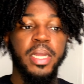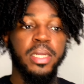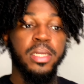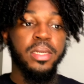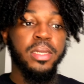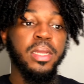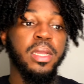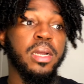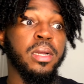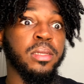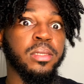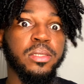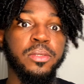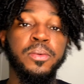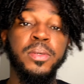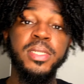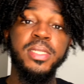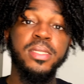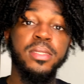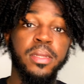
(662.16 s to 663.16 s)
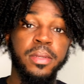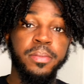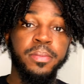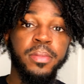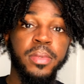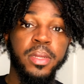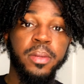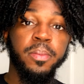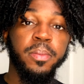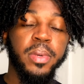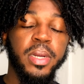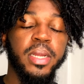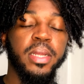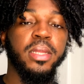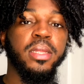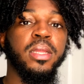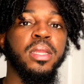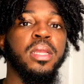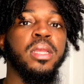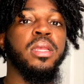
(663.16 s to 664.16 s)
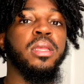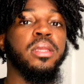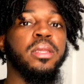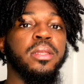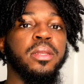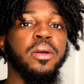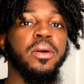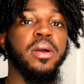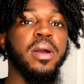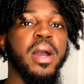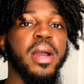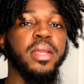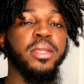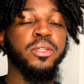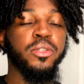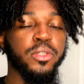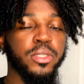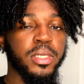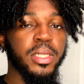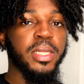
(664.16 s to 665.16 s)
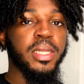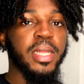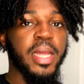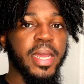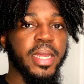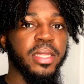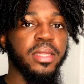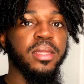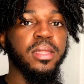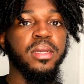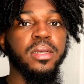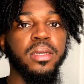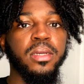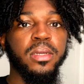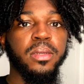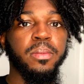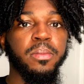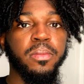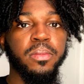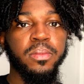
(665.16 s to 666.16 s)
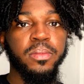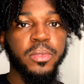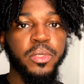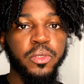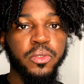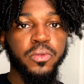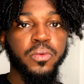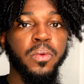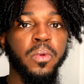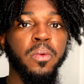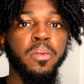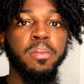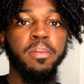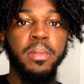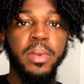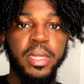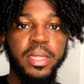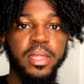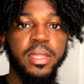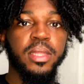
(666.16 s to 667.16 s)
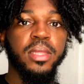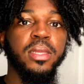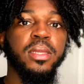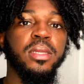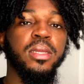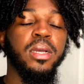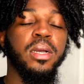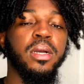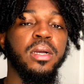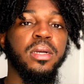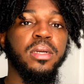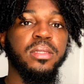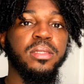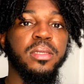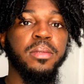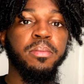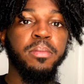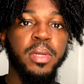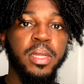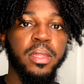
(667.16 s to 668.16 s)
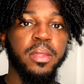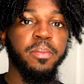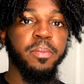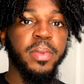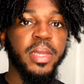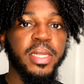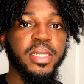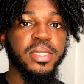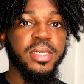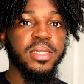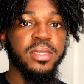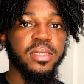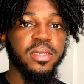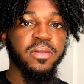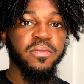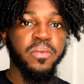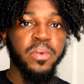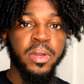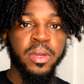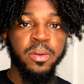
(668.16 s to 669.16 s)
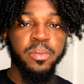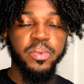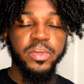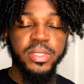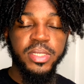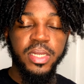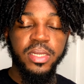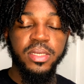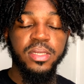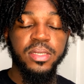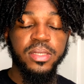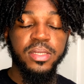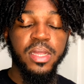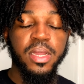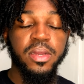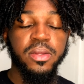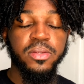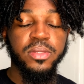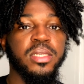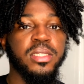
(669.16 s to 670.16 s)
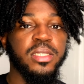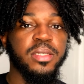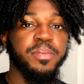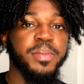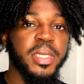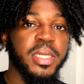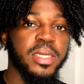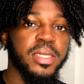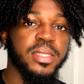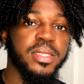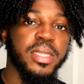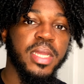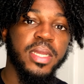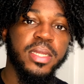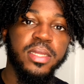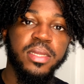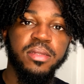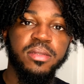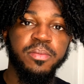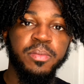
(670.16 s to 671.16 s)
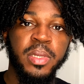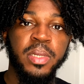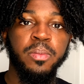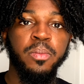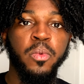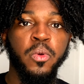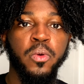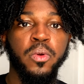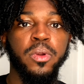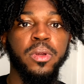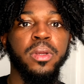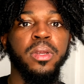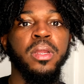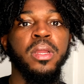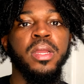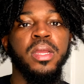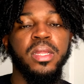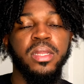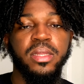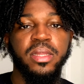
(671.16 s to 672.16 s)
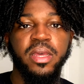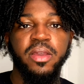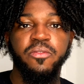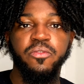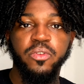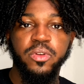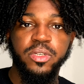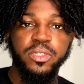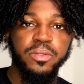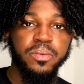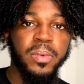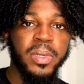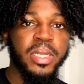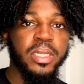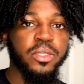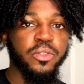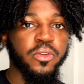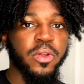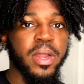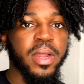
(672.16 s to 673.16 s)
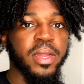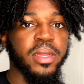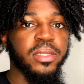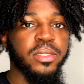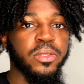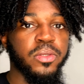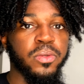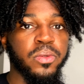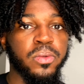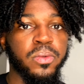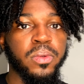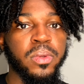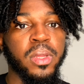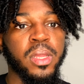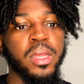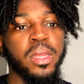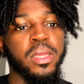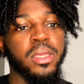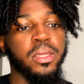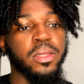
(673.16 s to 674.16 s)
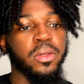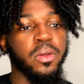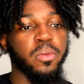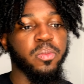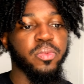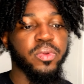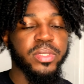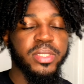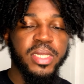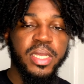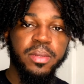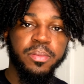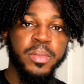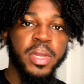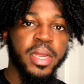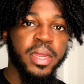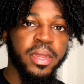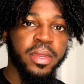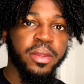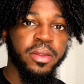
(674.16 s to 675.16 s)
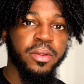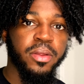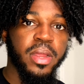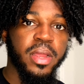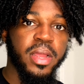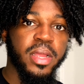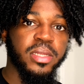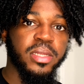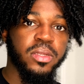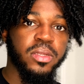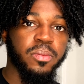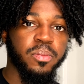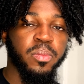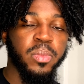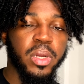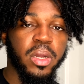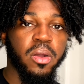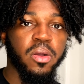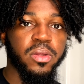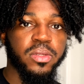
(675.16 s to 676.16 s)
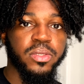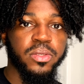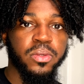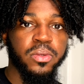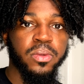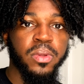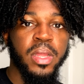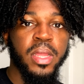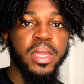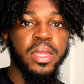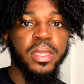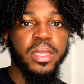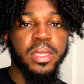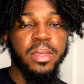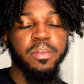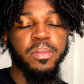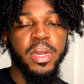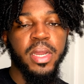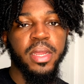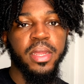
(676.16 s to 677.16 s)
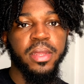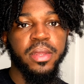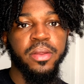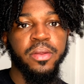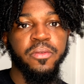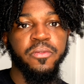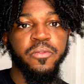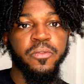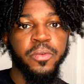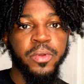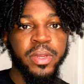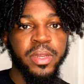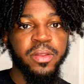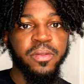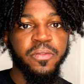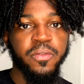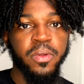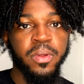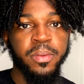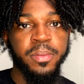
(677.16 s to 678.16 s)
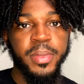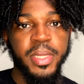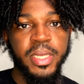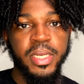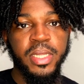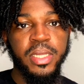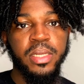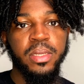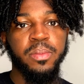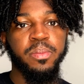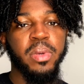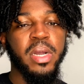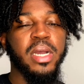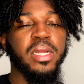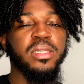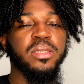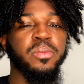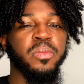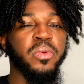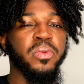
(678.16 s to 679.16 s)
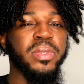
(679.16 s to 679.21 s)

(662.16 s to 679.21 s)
couldn't untwist them, but you know, I usually like the usual month to month basis of wearing protective styles, just because that gives me more leverage when trying to, you know, protect my hair but also keep my hair free from any possible